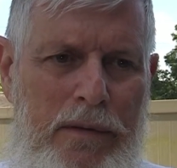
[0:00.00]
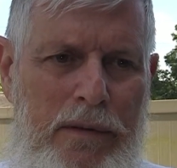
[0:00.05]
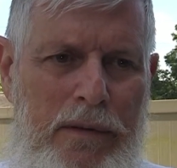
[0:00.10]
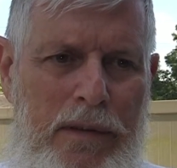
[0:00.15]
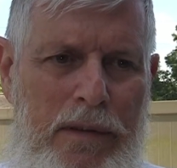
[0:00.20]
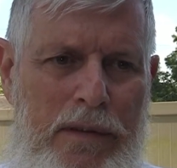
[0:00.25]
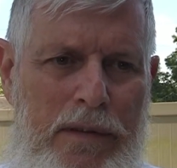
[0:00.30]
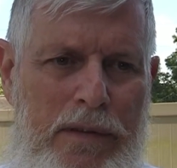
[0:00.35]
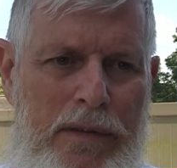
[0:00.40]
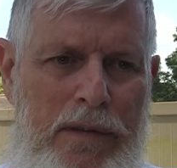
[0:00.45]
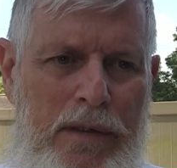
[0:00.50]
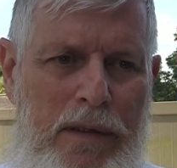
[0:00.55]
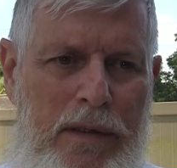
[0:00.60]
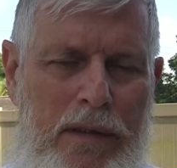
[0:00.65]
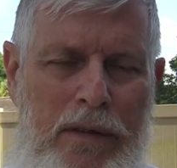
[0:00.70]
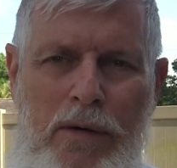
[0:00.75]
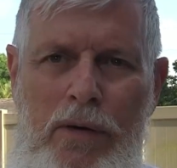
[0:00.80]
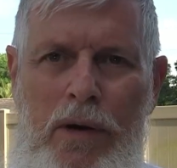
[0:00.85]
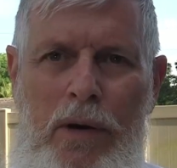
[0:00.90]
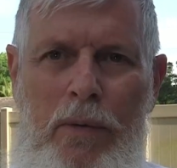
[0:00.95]
let's see,
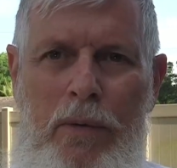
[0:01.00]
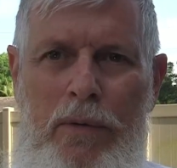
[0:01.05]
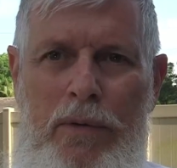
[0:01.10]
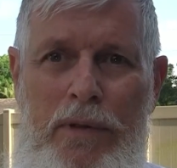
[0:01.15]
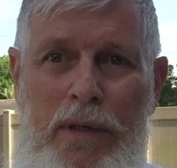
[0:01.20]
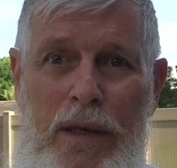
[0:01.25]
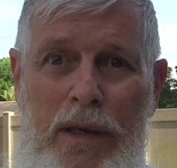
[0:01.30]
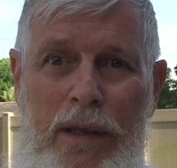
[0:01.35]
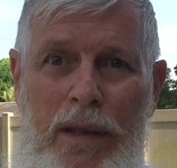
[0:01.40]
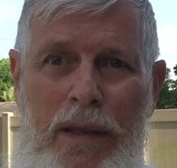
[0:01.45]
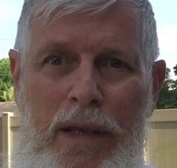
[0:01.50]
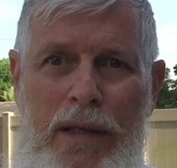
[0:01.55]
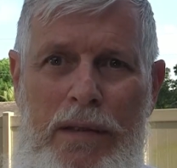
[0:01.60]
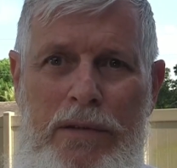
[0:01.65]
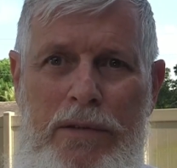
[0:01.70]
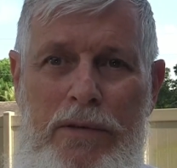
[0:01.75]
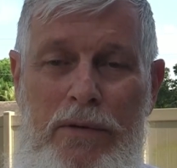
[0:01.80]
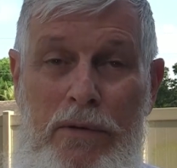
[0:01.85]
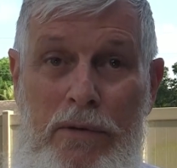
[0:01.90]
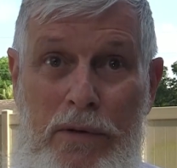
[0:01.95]
no, I won't tell you that
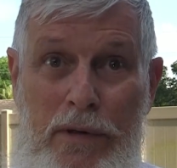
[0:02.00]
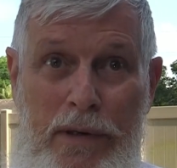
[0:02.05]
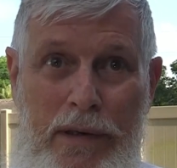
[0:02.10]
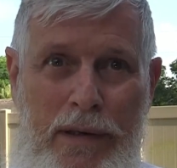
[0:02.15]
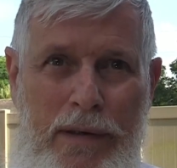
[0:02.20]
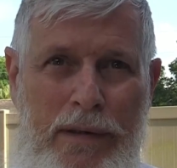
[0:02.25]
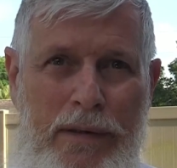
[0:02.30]
story.